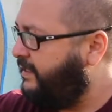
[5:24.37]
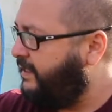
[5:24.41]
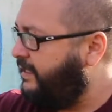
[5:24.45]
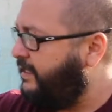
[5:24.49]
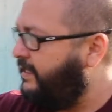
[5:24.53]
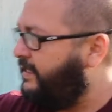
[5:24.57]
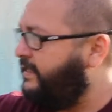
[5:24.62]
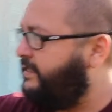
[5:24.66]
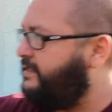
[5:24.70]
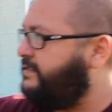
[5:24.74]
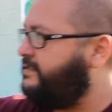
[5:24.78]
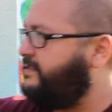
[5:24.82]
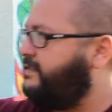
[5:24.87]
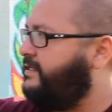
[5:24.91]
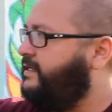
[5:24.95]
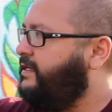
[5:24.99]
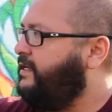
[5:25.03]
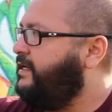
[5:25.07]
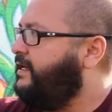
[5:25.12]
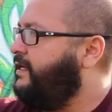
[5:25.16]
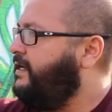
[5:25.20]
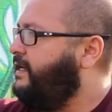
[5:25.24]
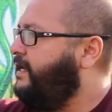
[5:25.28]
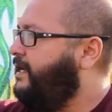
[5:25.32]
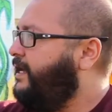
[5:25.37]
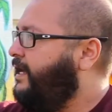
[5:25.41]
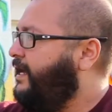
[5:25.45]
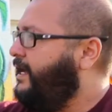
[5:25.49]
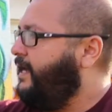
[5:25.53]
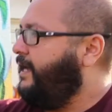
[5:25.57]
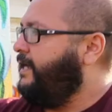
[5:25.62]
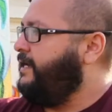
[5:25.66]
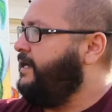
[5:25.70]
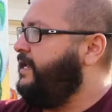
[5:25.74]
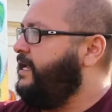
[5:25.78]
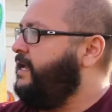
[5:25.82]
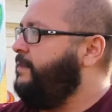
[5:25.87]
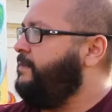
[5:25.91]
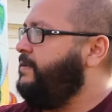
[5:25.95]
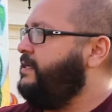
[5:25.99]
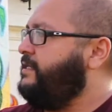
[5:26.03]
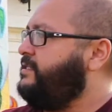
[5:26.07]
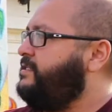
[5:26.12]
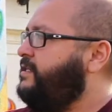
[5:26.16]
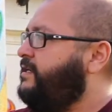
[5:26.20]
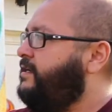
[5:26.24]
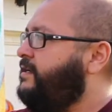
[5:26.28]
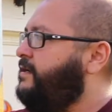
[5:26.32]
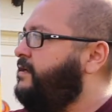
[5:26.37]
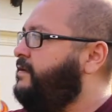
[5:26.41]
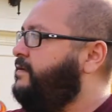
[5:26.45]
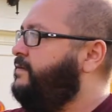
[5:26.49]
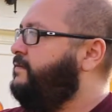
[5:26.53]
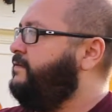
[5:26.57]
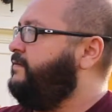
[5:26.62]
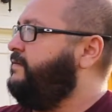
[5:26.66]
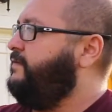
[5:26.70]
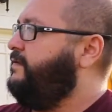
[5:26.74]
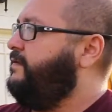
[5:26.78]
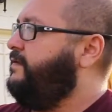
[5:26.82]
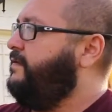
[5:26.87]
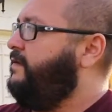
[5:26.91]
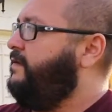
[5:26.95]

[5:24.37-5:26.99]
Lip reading: is an image of